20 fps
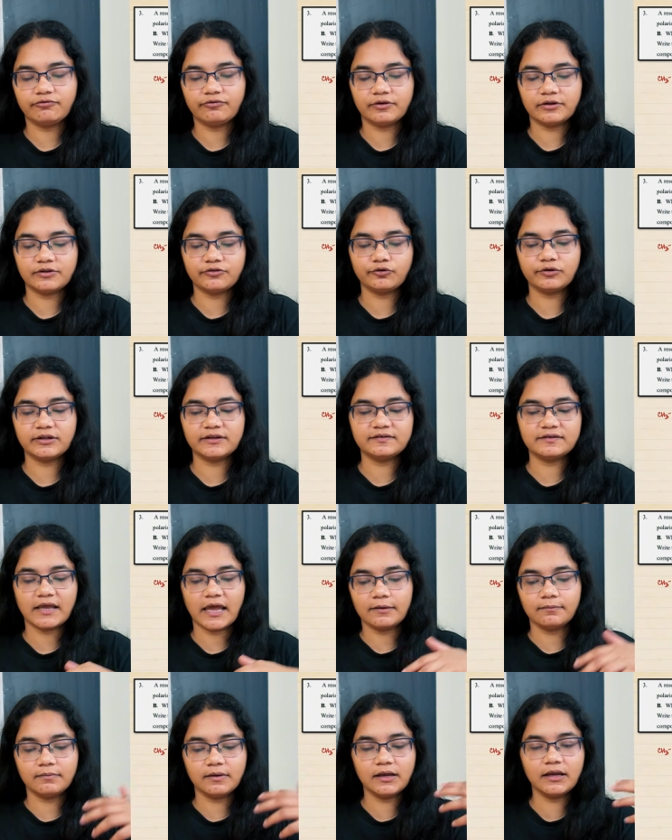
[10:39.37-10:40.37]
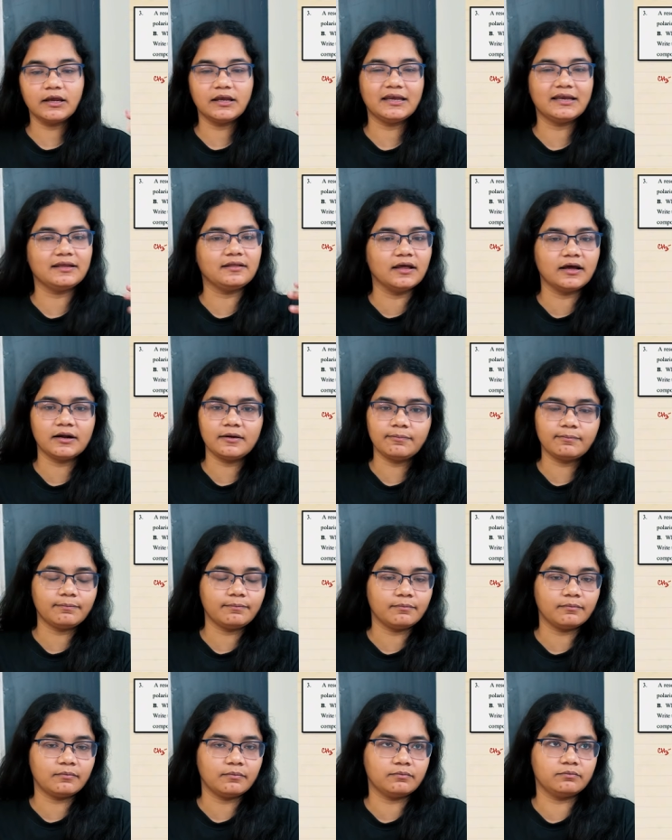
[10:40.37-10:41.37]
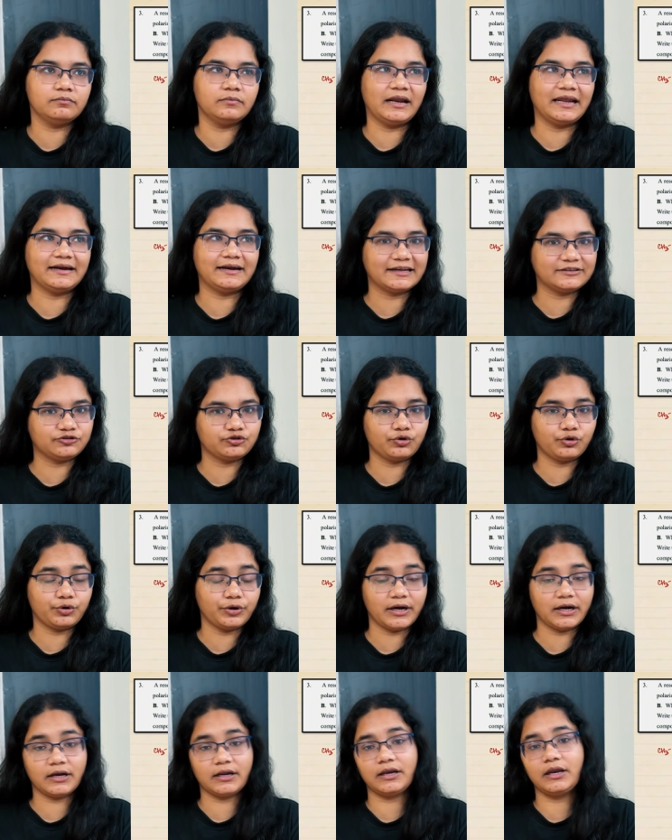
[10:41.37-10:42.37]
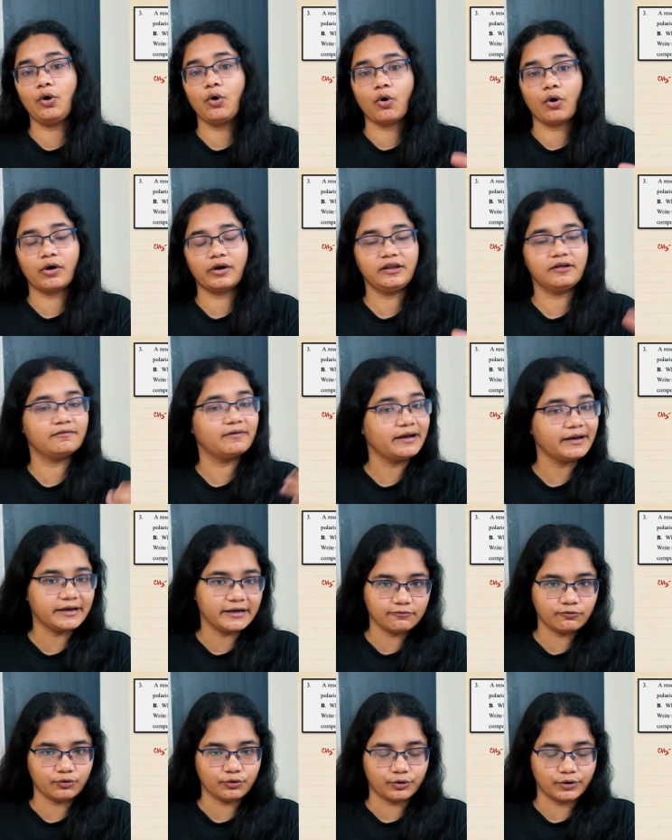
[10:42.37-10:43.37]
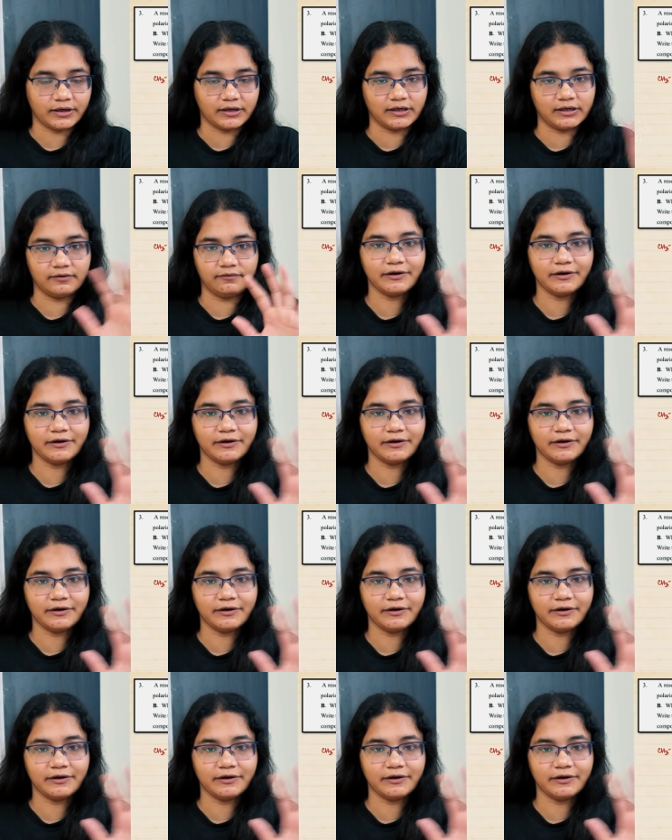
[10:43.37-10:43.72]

so this can be either like dextrorotatory or even levorotatory.